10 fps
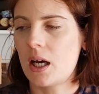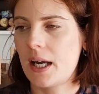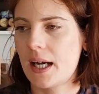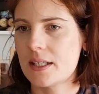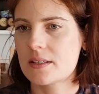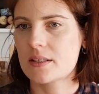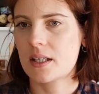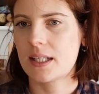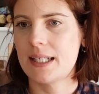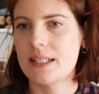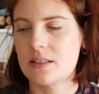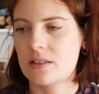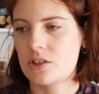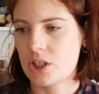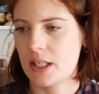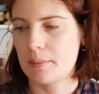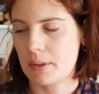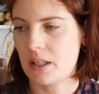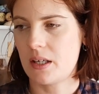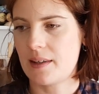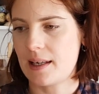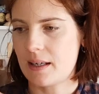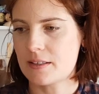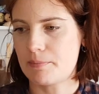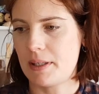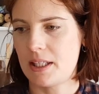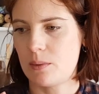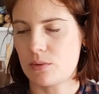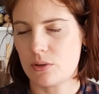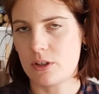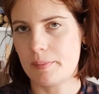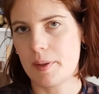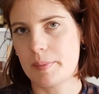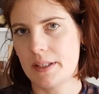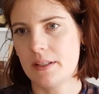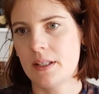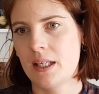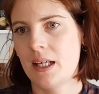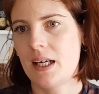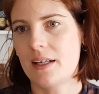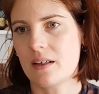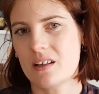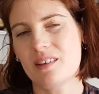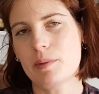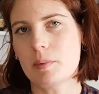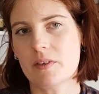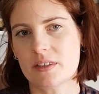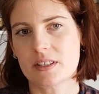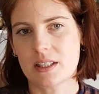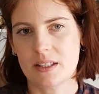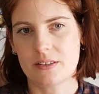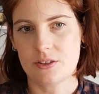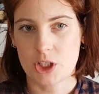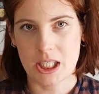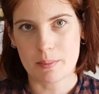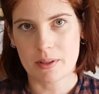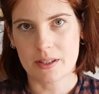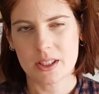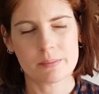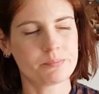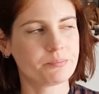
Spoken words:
I needed to chain ply the last bit that was on the bobbin, and I couldn't be bothered to learn to chain ply